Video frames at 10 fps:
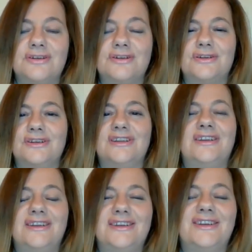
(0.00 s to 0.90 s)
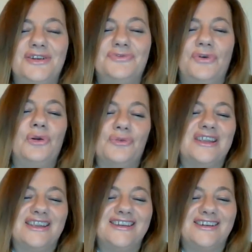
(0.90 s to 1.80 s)
The
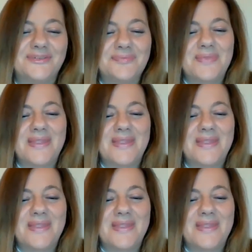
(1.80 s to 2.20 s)
following year.